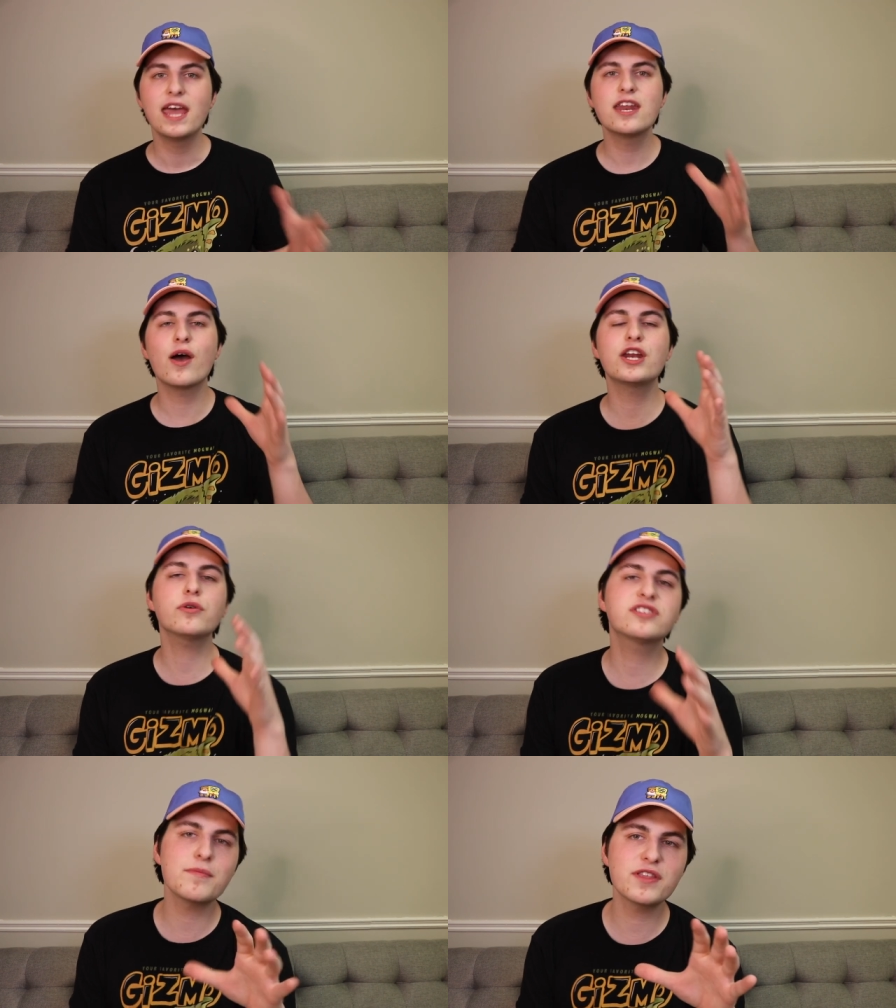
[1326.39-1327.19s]
Now, I know
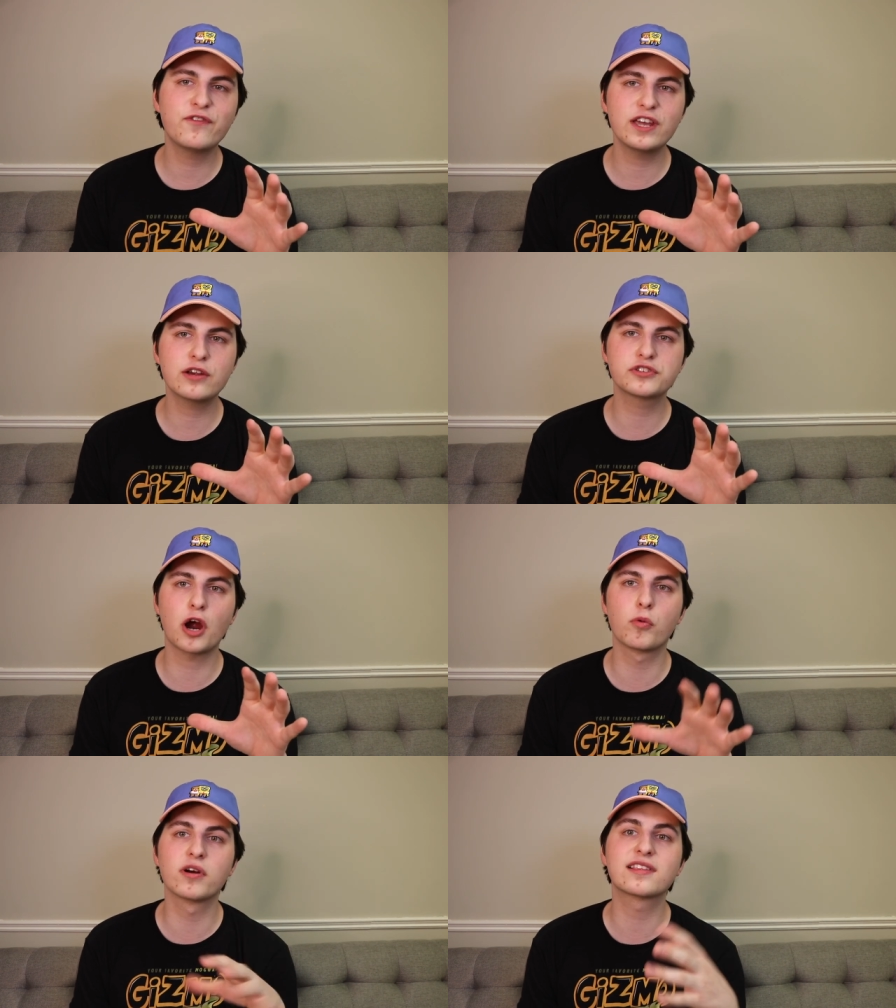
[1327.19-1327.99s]
some of the figures
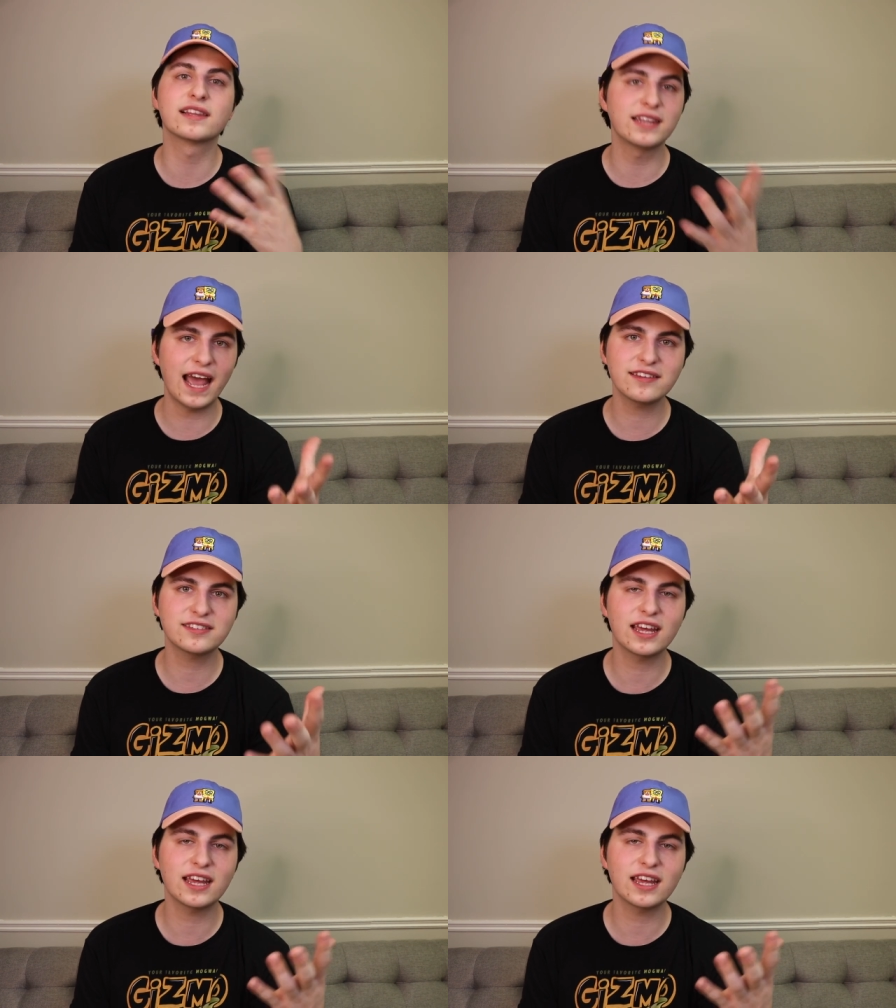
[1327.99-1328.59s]
are worth less